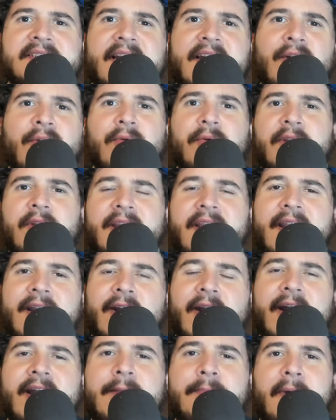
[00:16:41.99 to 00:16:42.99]
I don't really
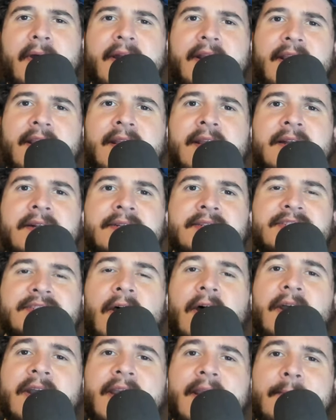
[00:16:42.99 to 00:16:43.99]
hear anybody
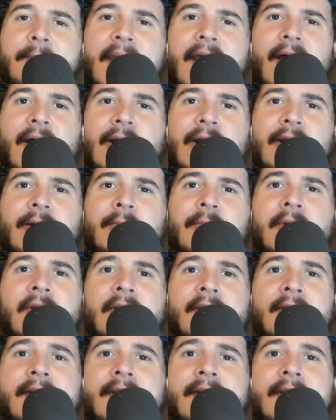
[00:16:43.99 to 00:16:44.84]
talking about him.